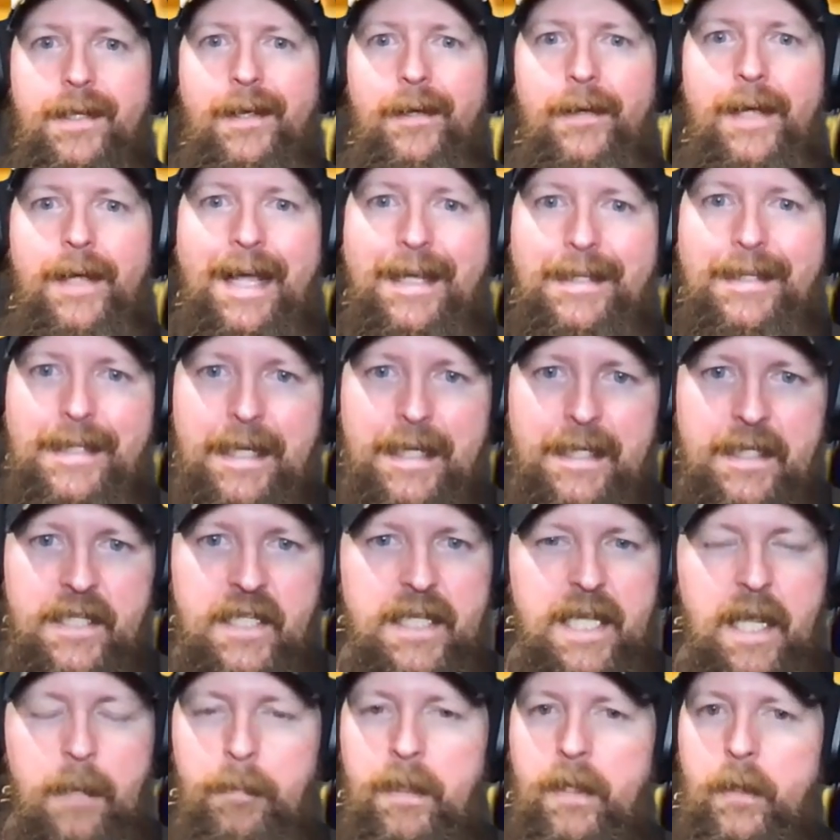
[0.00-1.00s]
style has
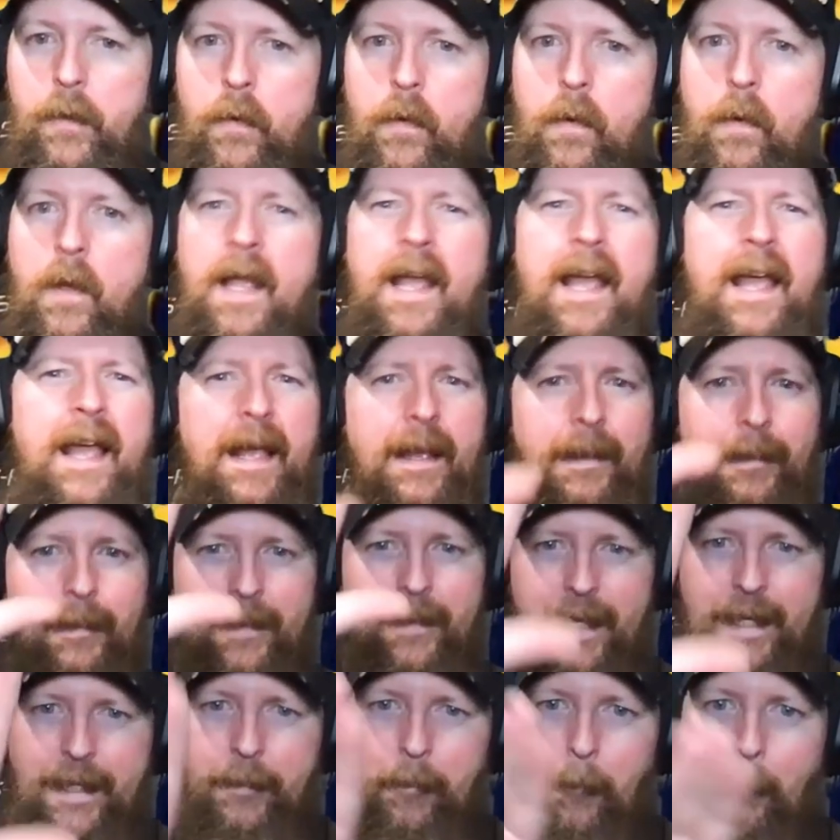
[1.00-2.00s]
his typical
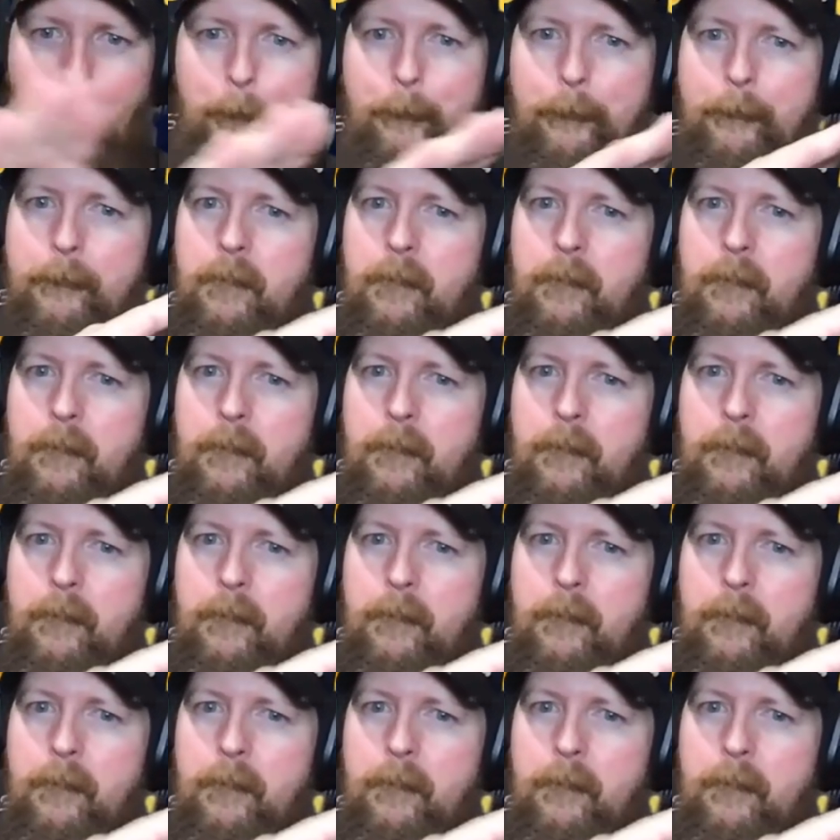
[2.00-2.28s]
like